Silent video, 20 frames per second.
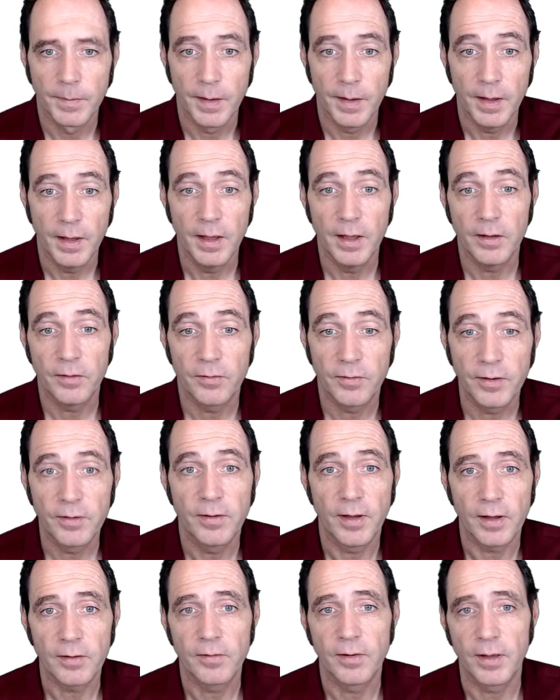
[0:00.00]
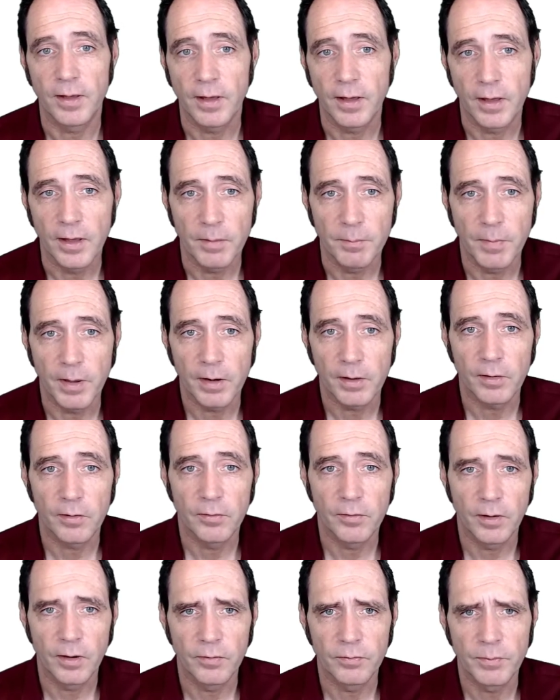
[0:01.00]
it's detecting
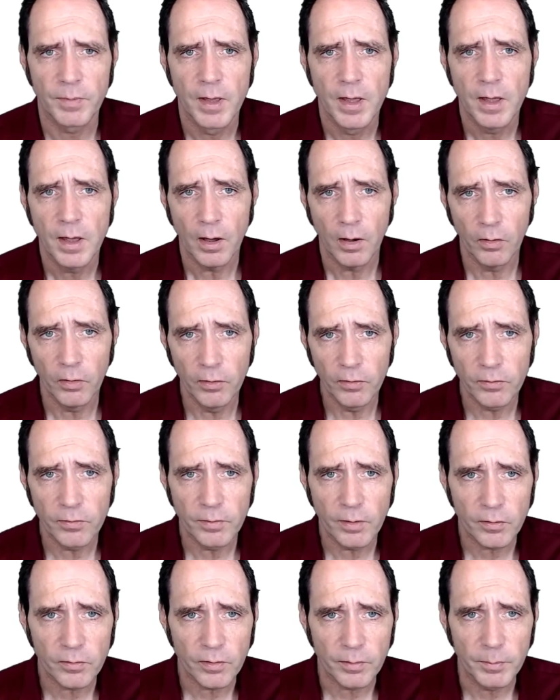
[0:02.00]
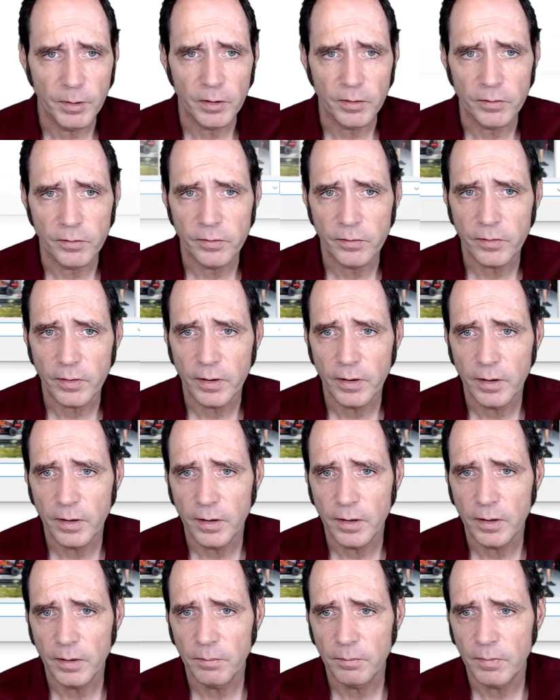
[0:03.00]
Microsoft. Others, not so much.
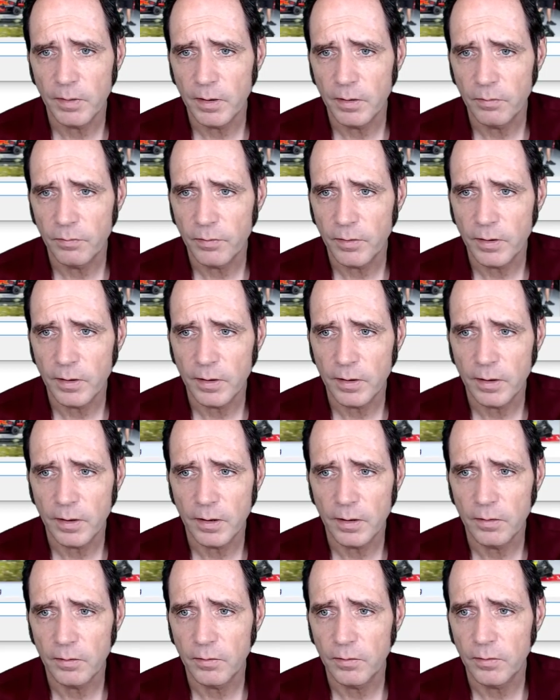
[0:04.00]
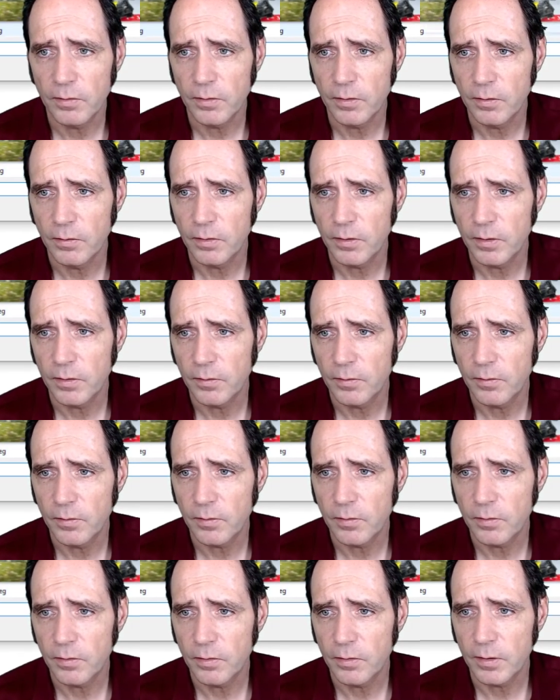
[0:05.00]
If I go to this
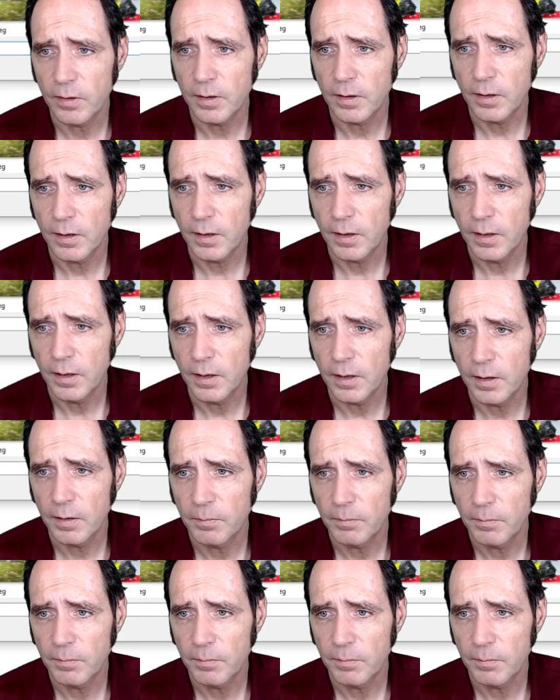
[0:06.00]
thing here,